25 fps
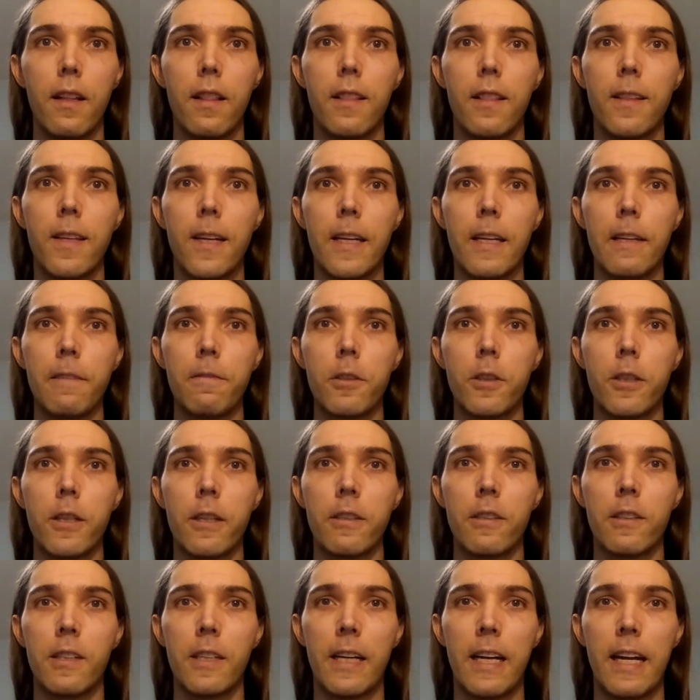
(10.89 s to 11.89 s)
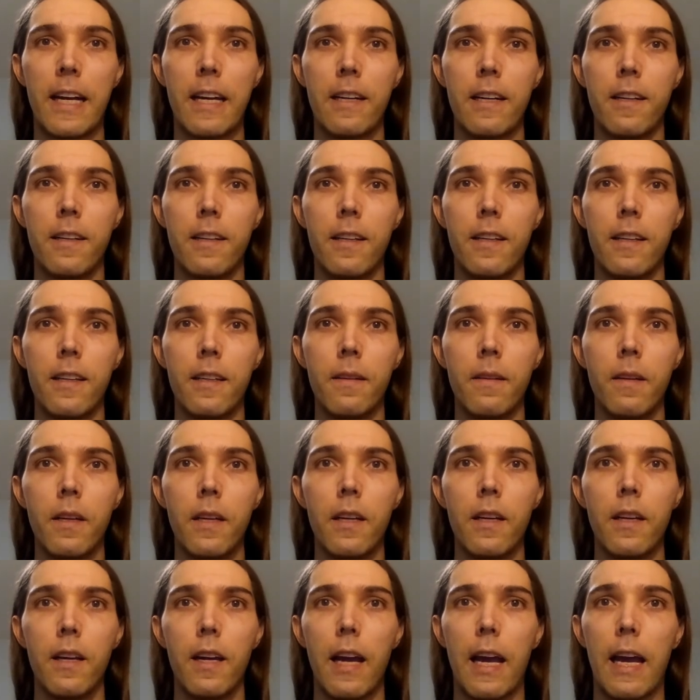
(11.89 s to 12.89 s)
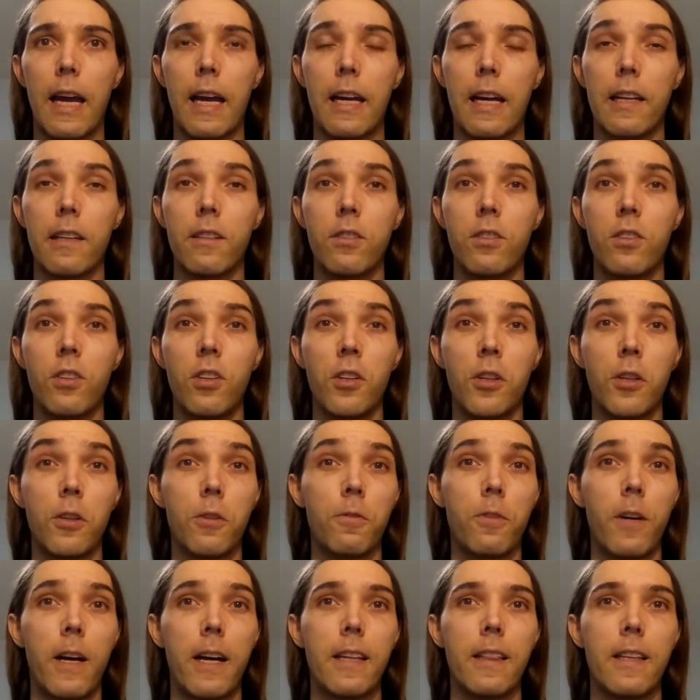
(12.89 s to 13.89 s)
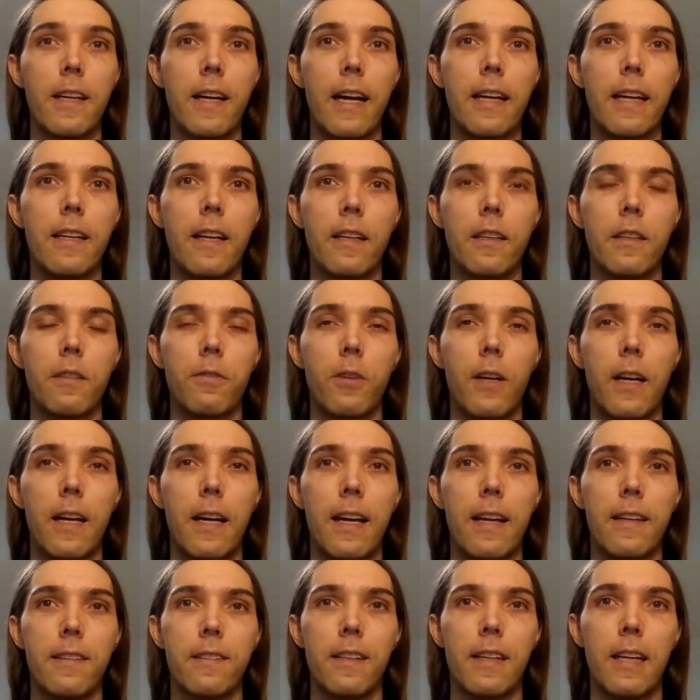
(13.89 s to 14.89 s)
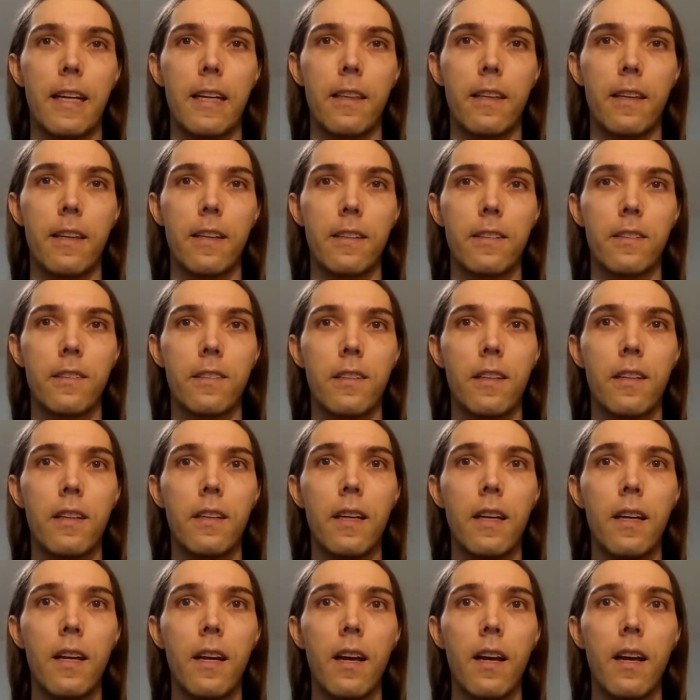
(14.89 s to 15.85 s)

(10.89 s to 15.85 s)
leave Christianity, and to finally identify as an atheist.